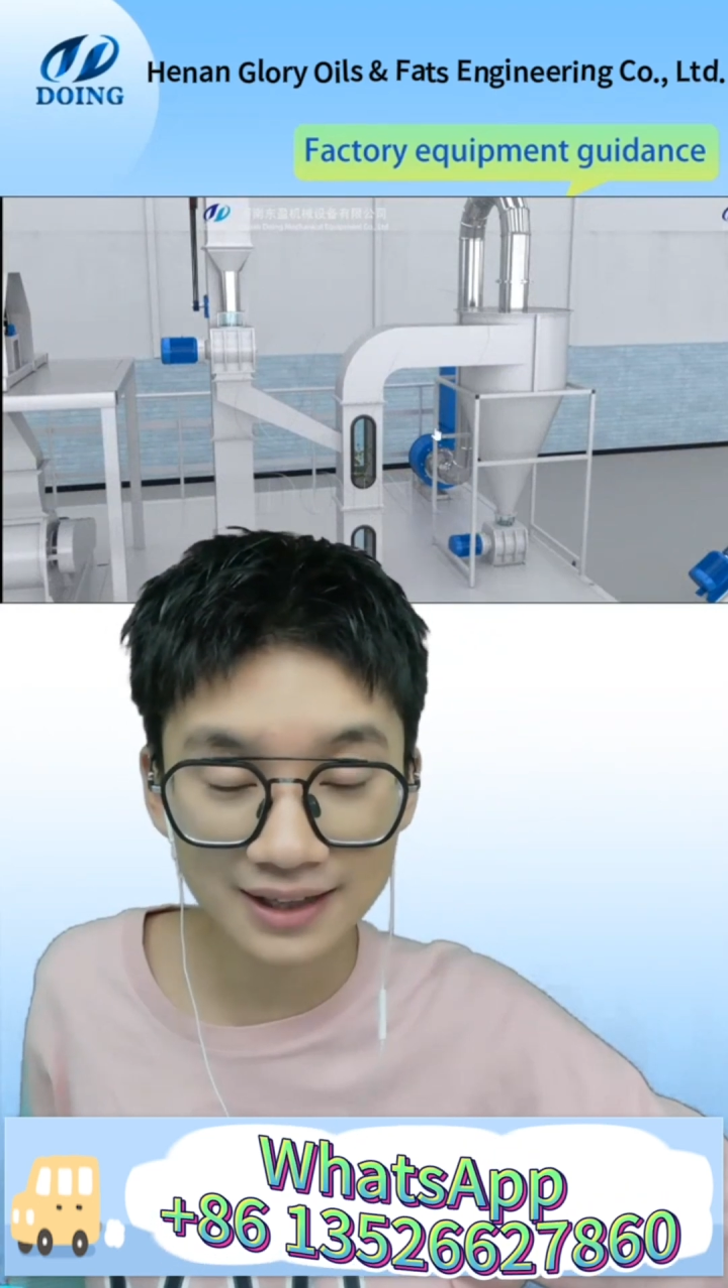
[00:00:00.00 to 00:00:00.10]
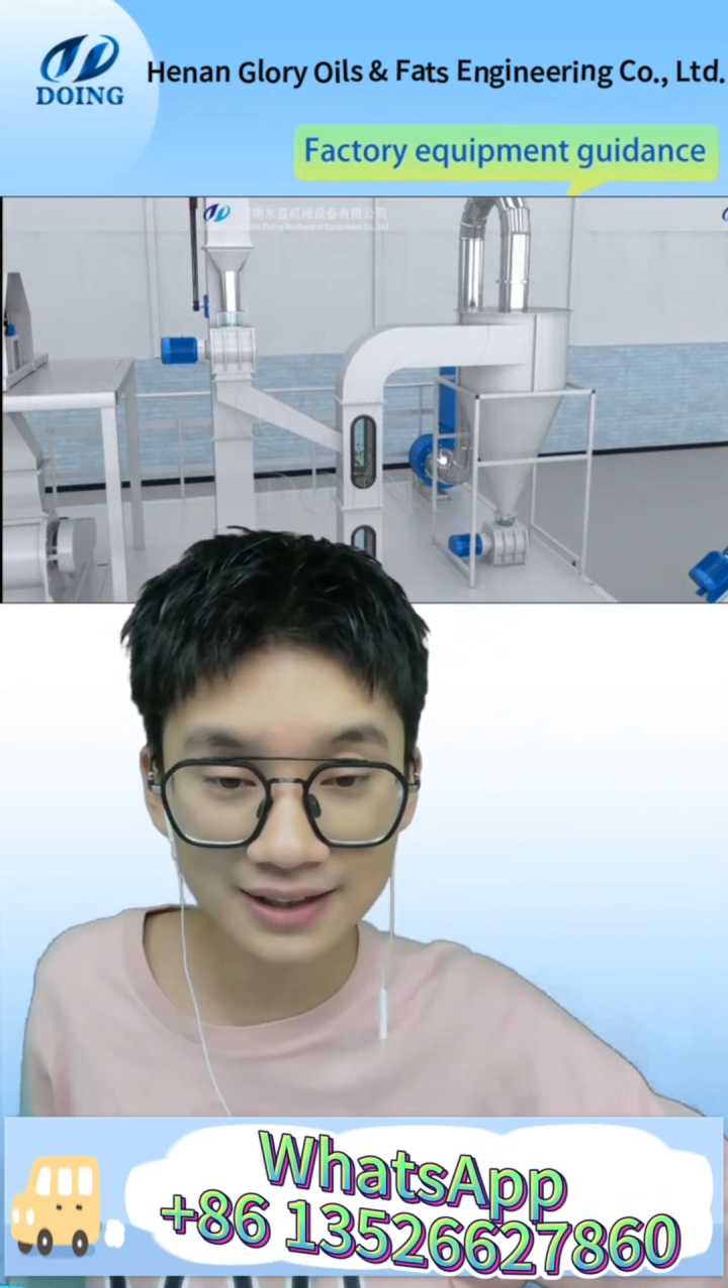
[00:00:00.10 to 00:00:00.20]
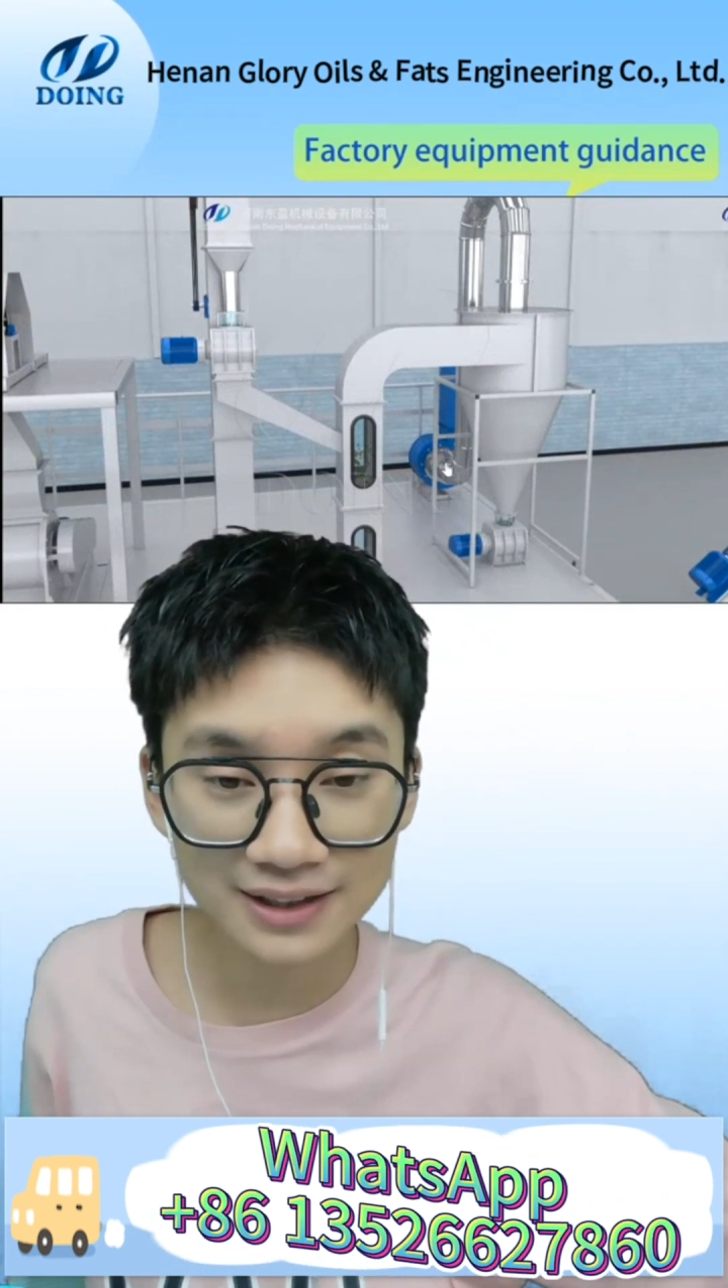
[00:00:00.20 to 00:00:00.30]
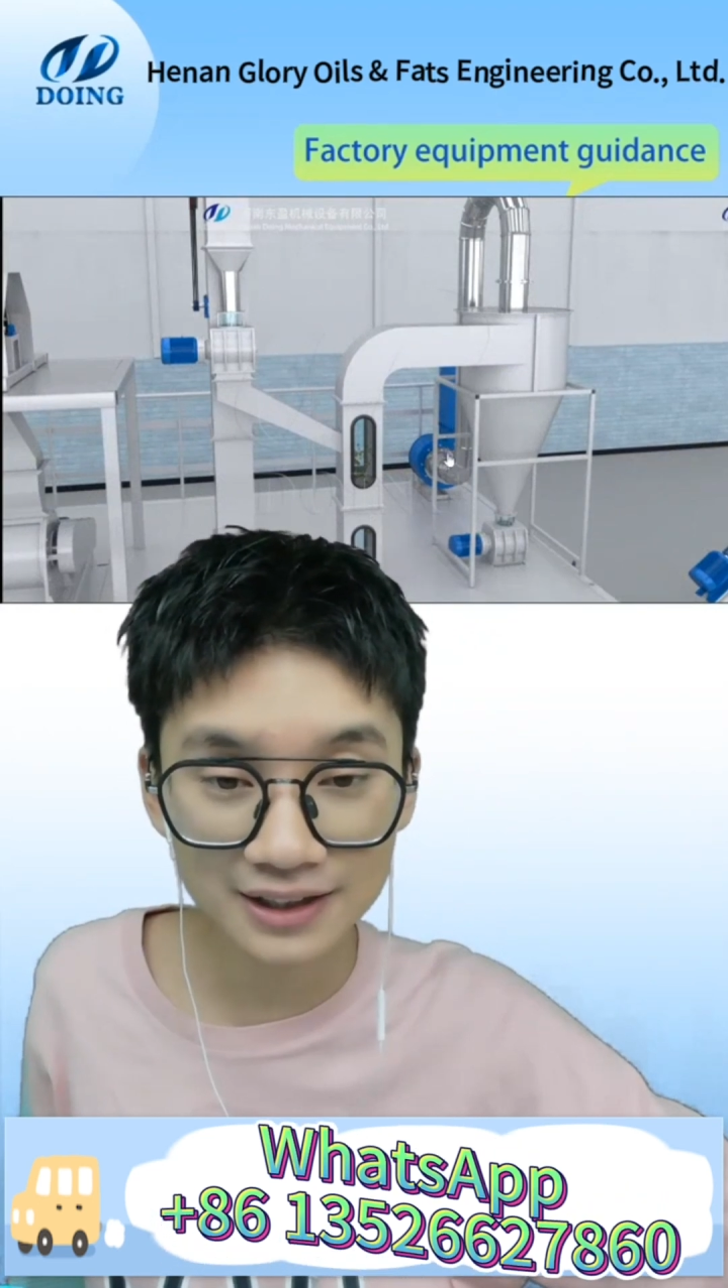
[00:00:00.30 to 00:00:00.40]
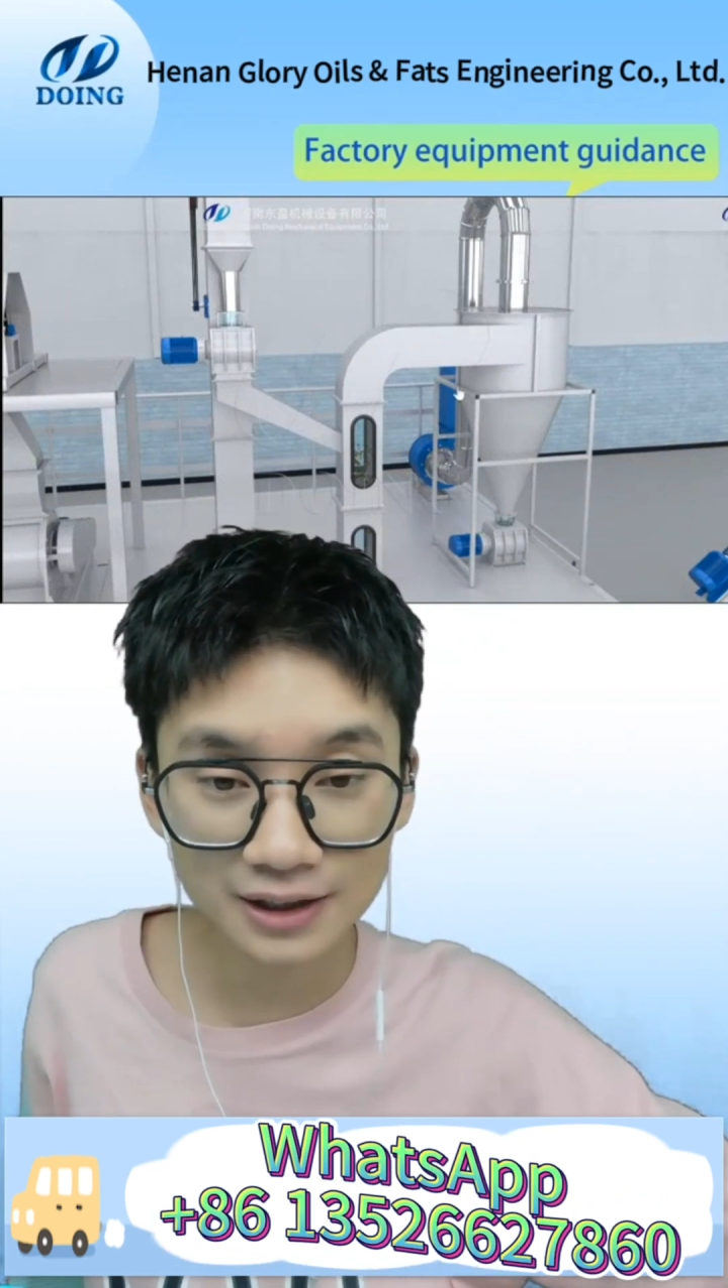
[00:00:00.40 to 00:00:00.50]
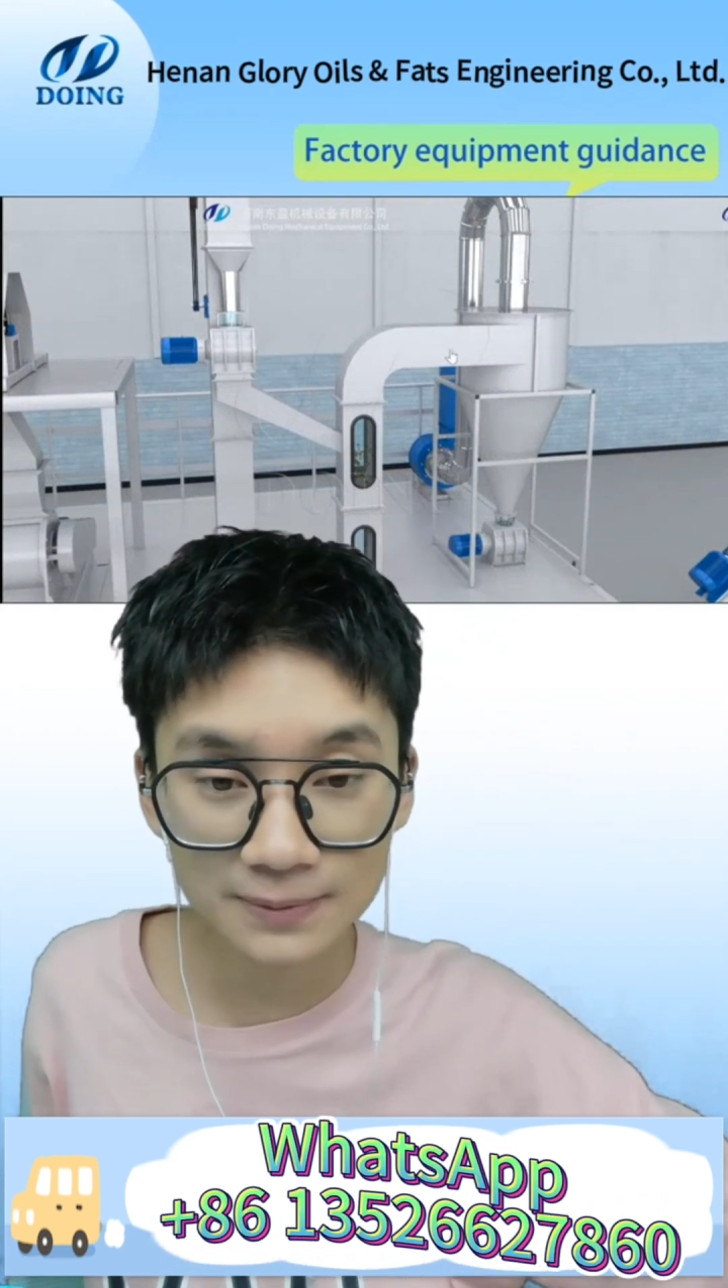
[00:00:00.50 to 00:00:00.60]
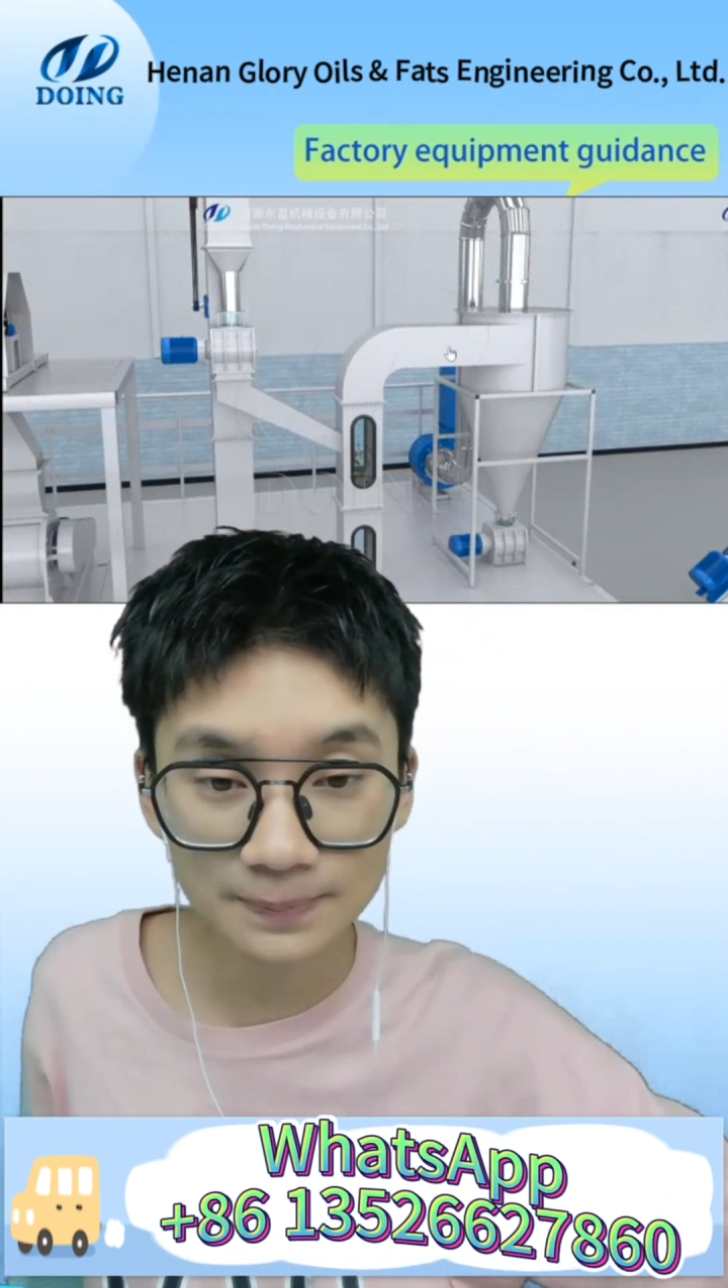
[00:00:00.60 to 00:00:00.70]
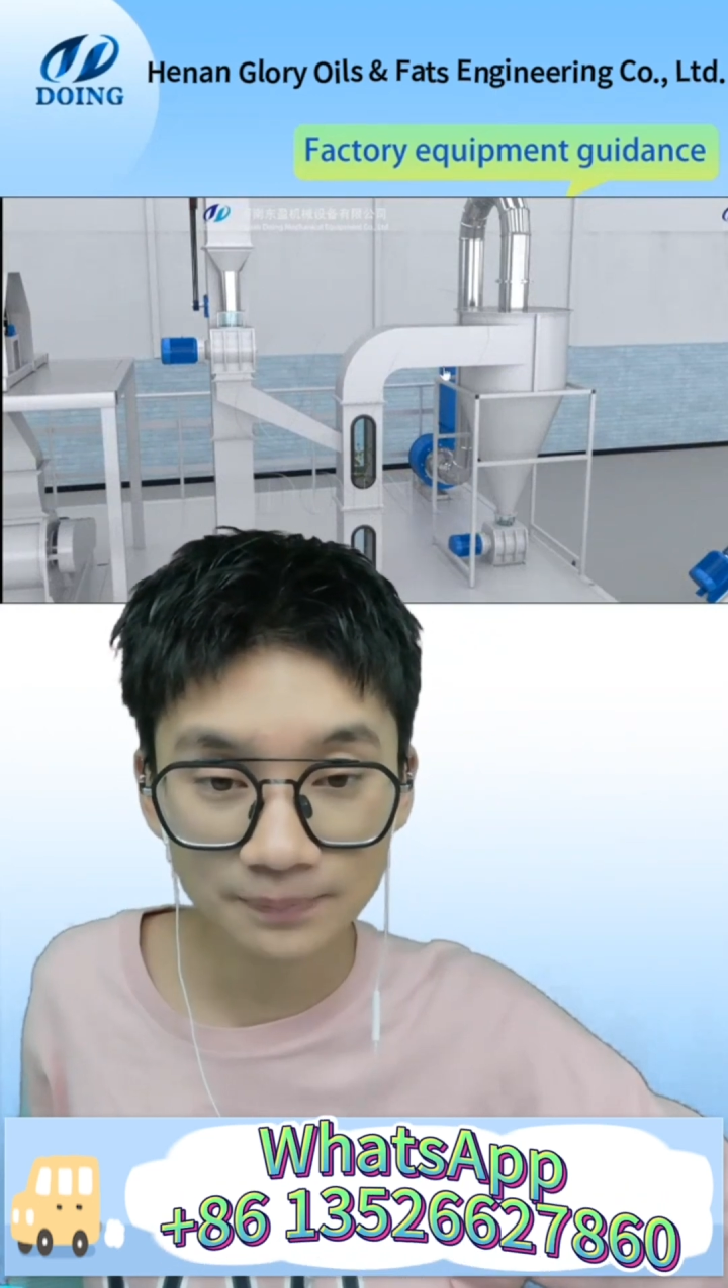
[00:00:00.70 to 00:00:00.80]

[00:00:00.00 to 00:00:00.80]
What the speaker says: here?